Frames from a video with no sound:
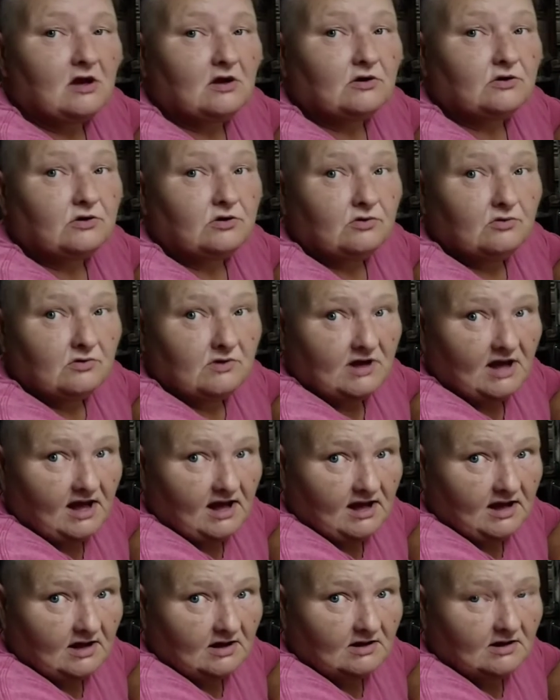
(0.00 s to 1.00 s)
you
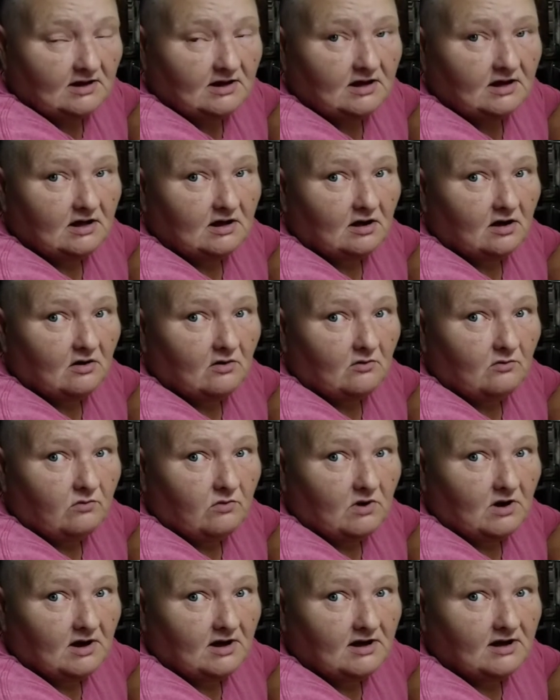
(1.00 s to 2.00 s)
can get
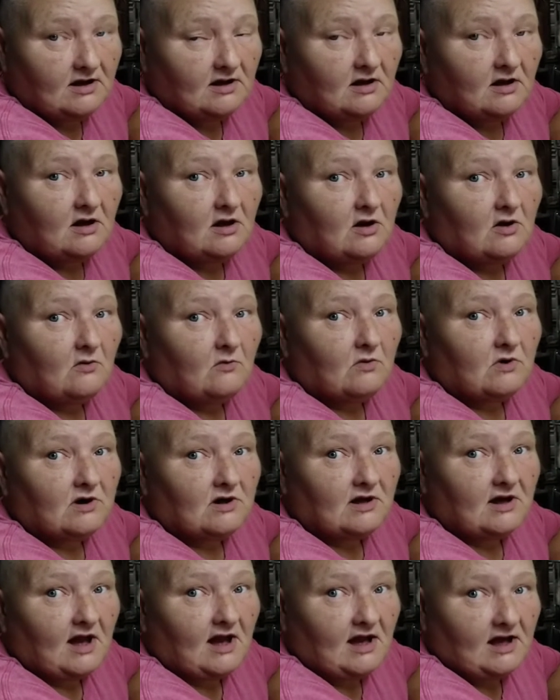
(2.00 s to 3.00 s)
away with
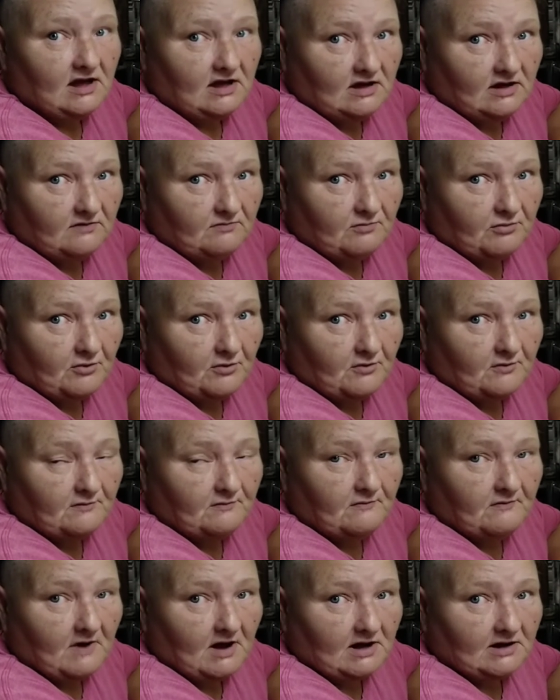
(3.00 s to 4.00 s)
80 proof
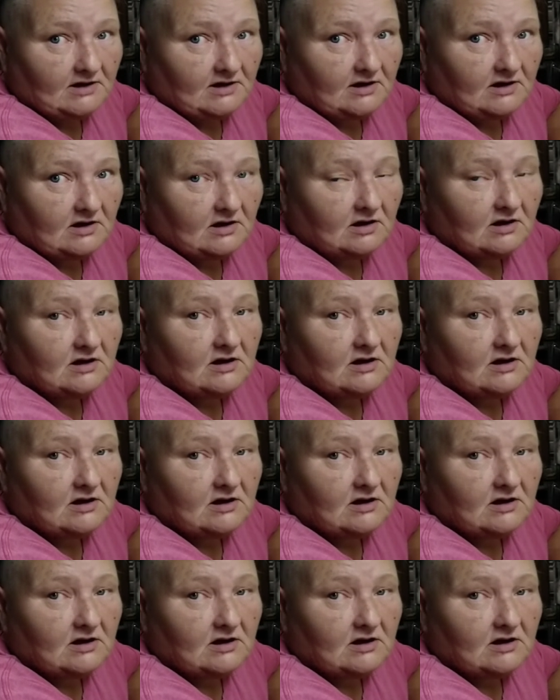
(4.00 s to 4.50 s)
vodka.